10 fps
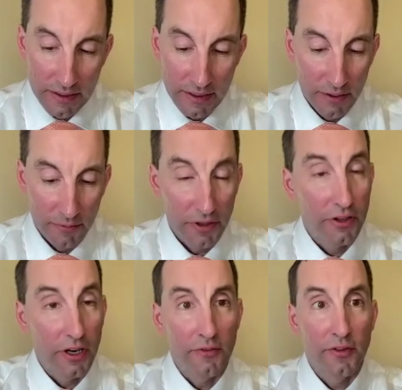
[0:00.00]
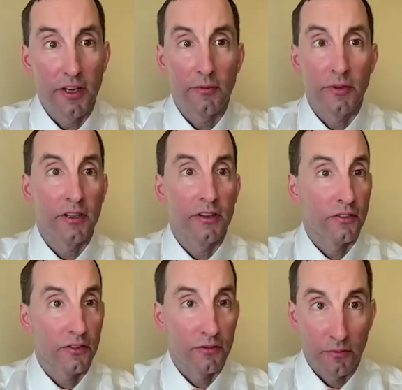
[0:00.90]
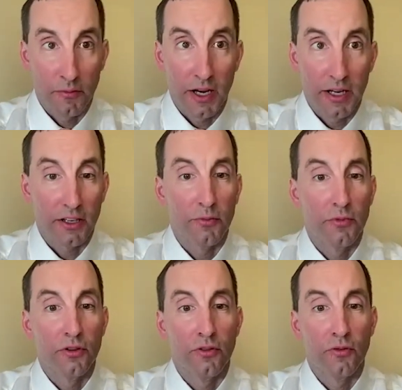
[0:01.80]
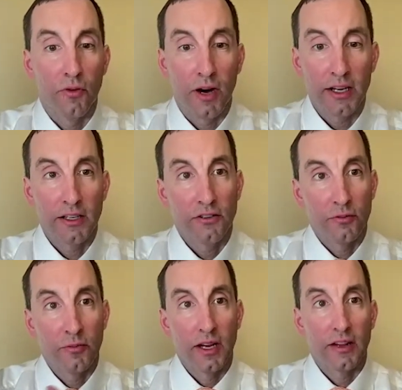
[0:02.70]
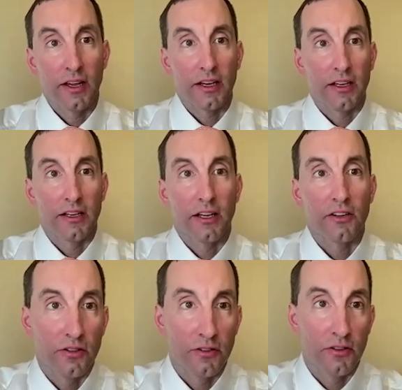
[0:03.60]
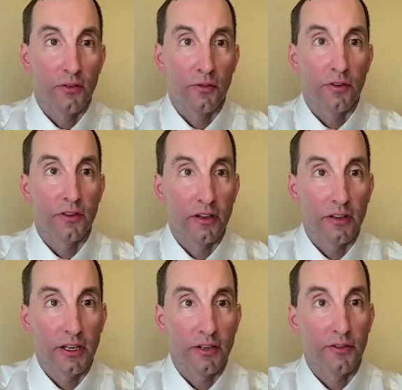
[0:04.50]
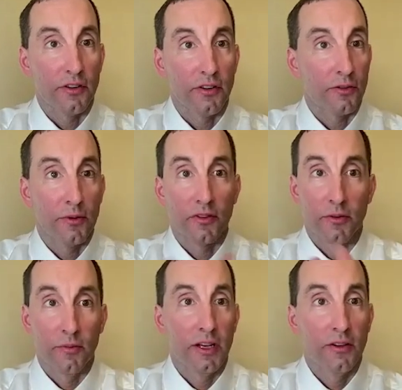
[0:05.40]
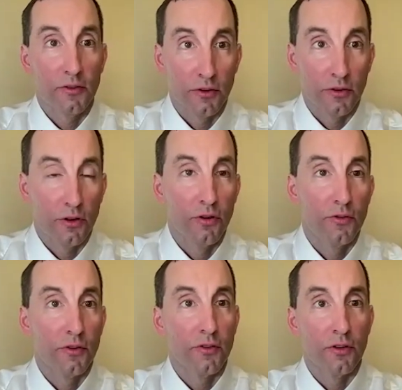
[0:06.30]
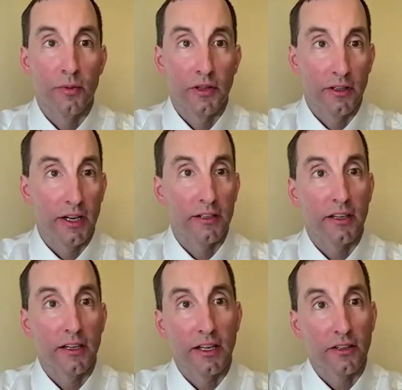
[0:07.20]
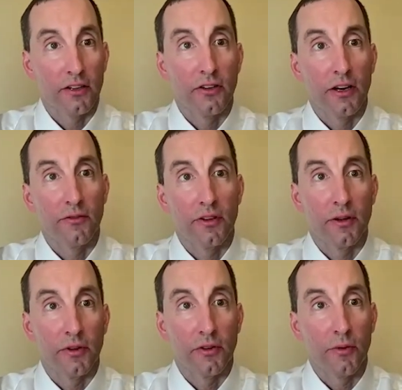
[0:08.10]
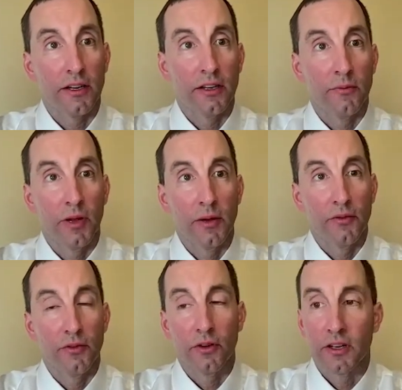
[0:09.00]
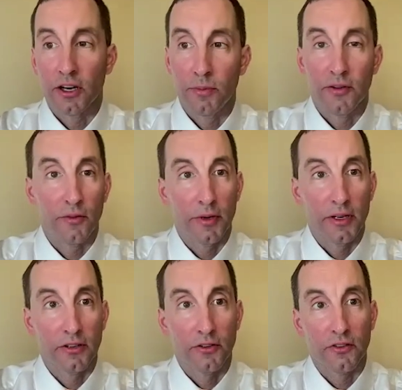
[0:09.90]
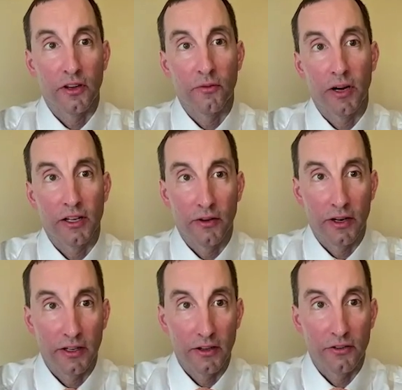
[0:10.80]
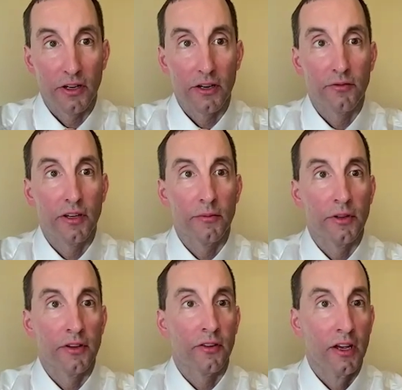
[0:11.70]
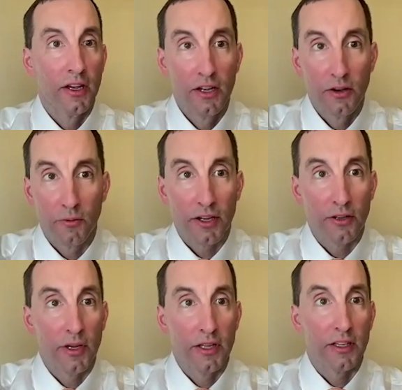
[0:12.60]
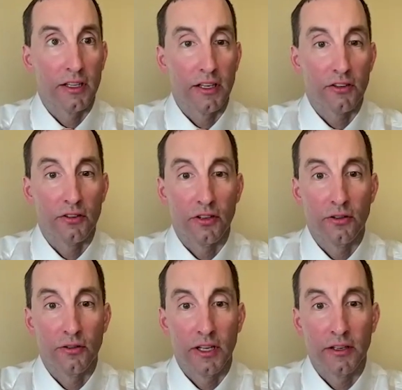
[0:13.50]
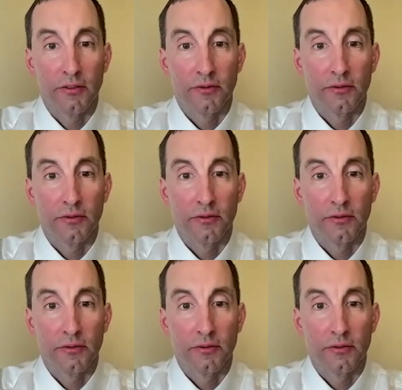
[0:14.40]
um, the job families, my next move, why did you make that connection different than a lot of assessments that may give you an overview, but not connect to job families? Why did, maybe if you could help everybody understand why you added the job families, why you made the connection to ONET?